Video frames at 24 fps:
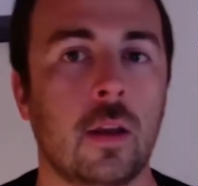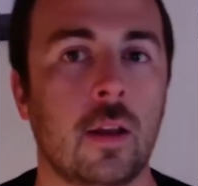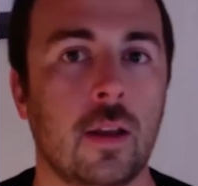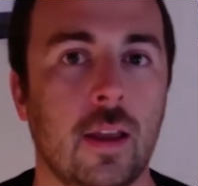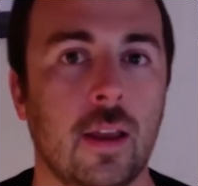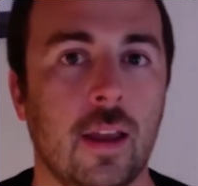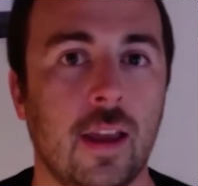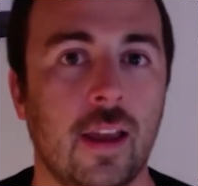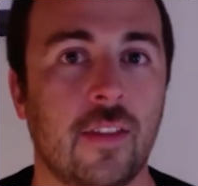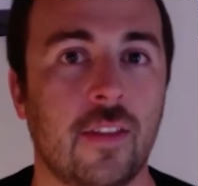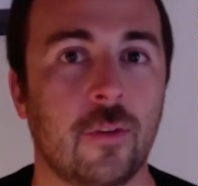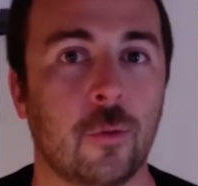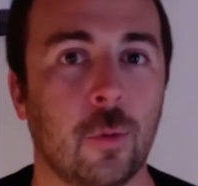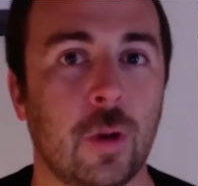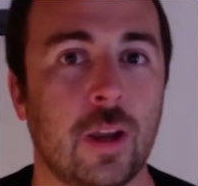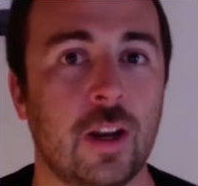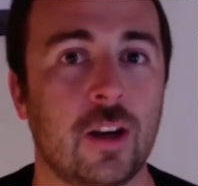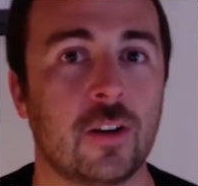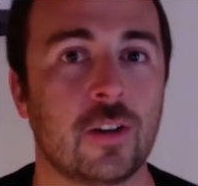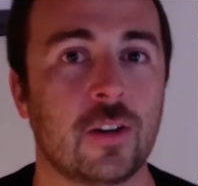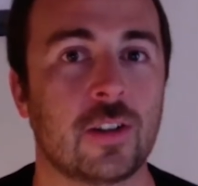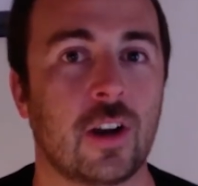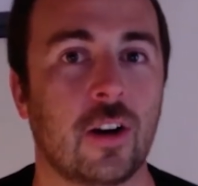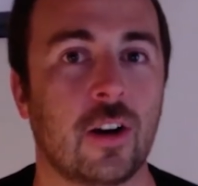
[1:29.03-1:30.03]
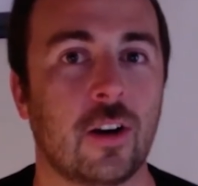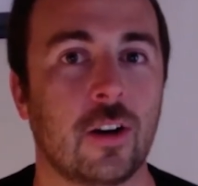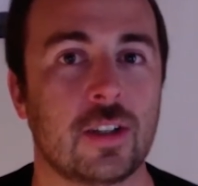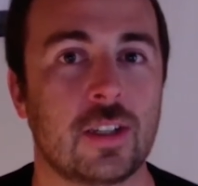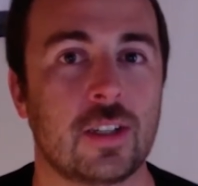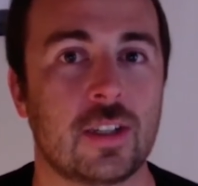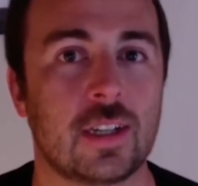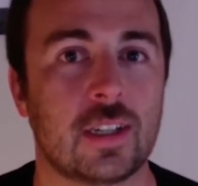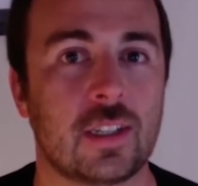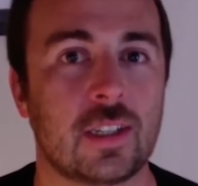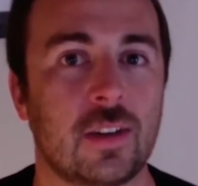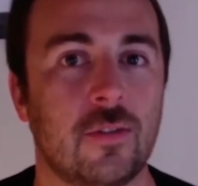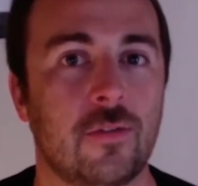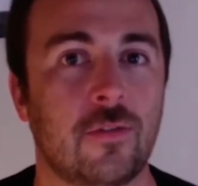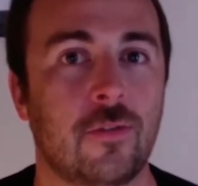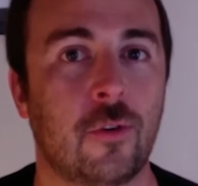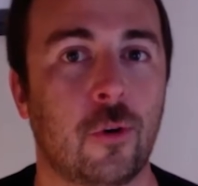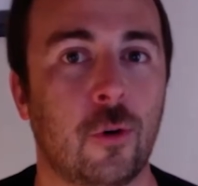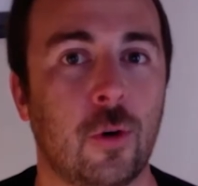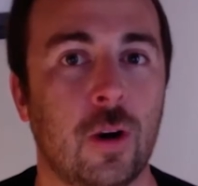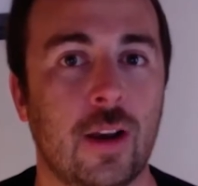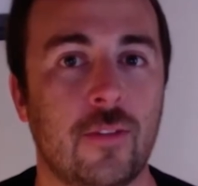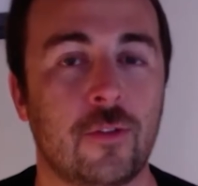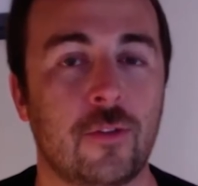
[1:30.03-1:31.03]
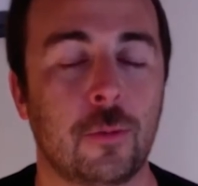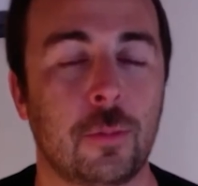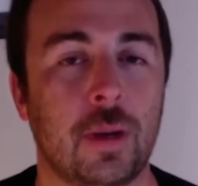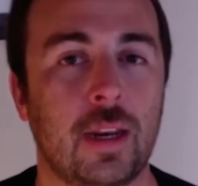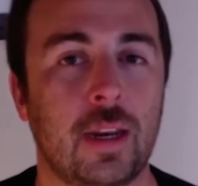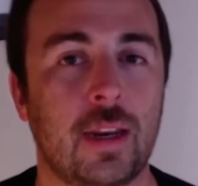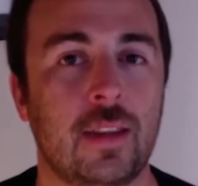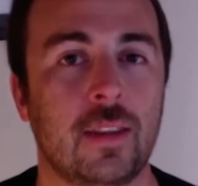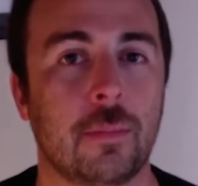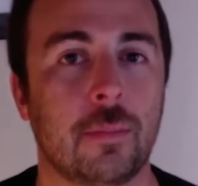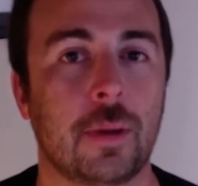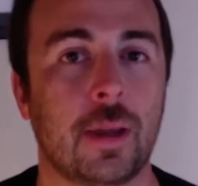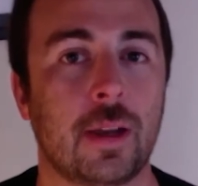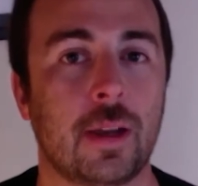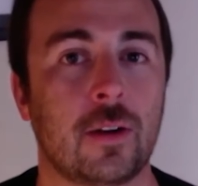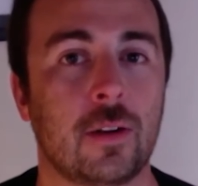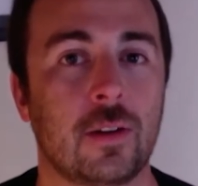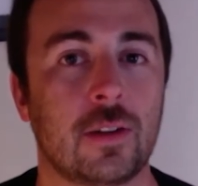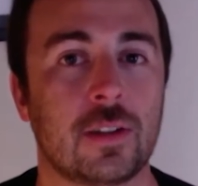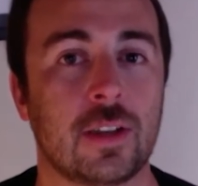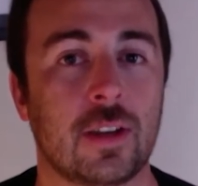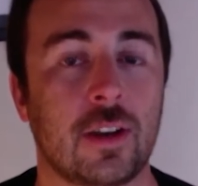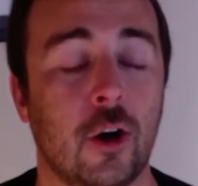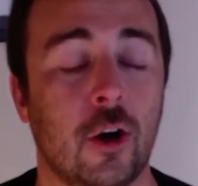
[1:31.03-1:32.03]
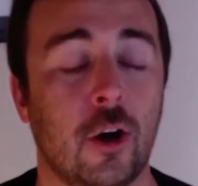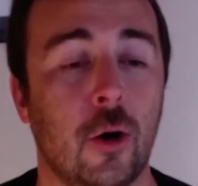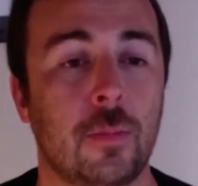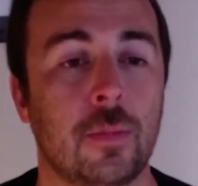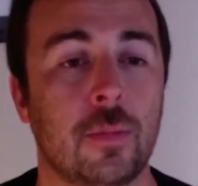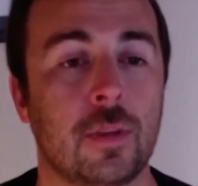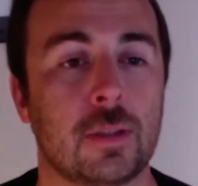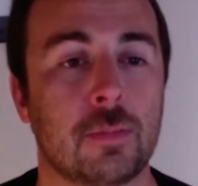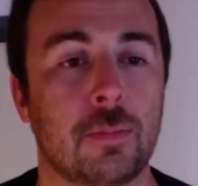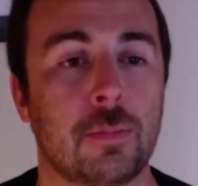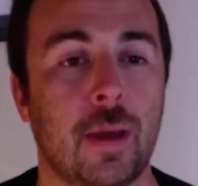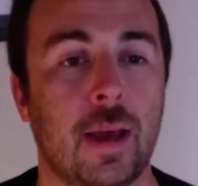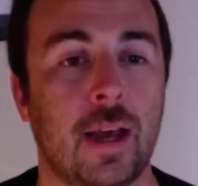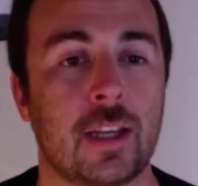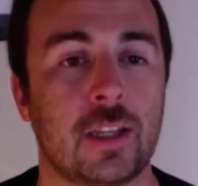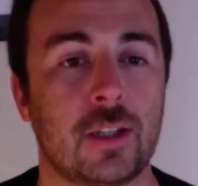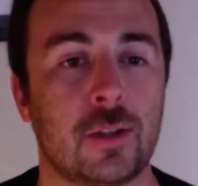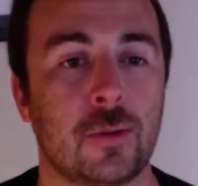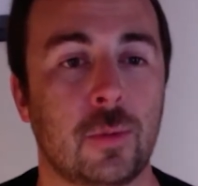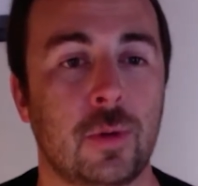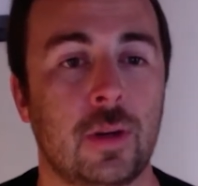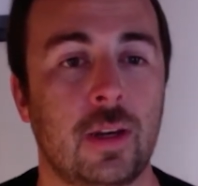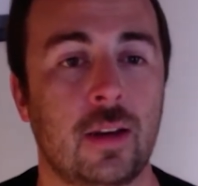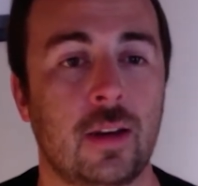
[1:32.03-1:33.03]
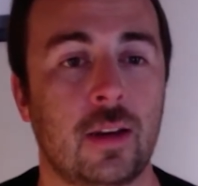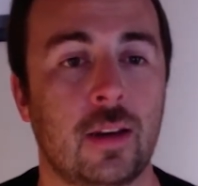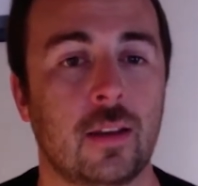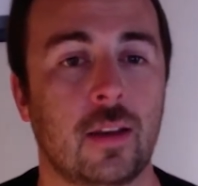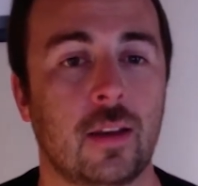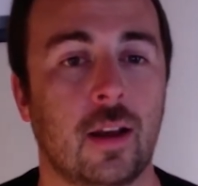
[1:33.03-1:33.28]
And the Raiders are 6-4 after beating the Bengals at home this past week.